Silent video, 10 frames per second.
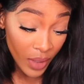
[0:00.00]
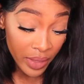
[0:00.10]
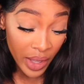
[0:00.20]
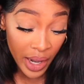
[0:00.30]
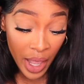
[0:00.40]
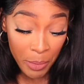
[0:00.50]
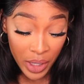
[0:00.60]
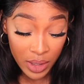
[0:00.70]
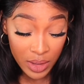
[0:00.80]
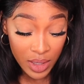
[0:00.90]
That
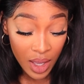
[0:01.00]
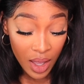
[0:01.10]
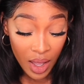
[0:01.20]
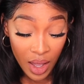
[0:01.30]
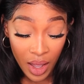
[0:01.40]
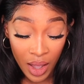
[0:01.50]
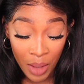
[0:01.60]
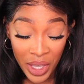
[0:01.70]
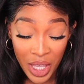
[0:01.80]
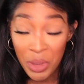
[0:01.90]
happens.
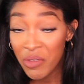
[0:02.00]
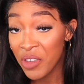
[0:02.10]
It can be